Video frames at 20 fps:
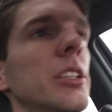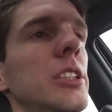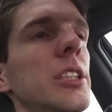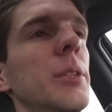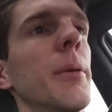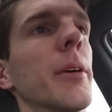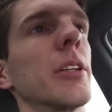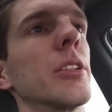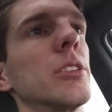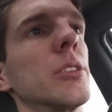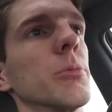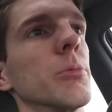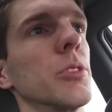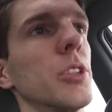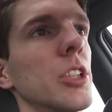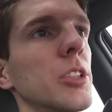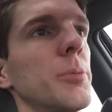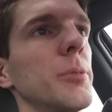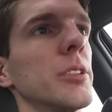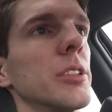see like some
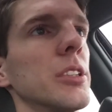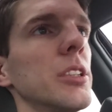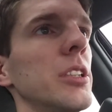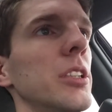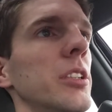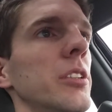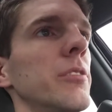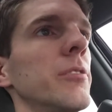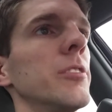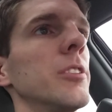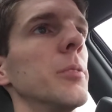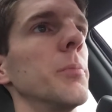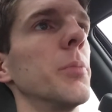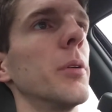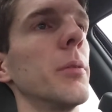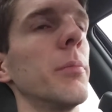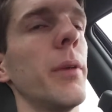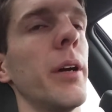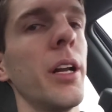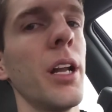Christmas gifts and
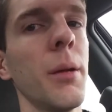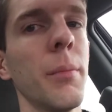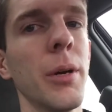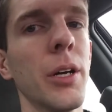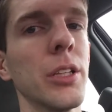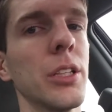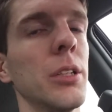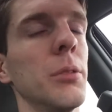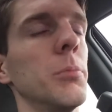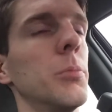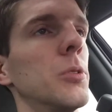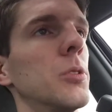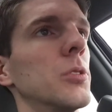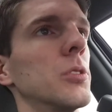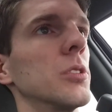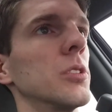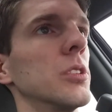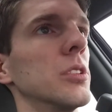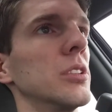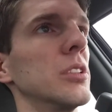put my name out there
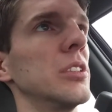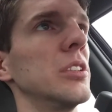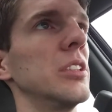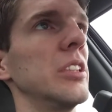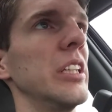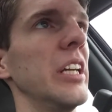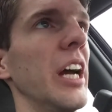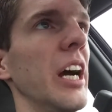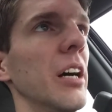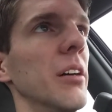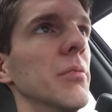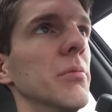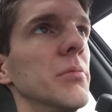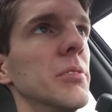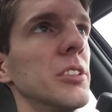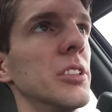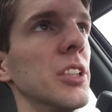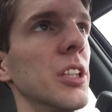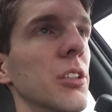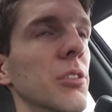more, and yeah,
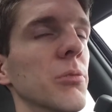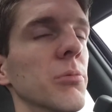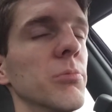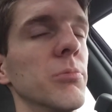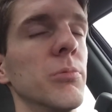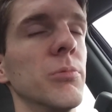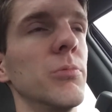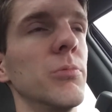so.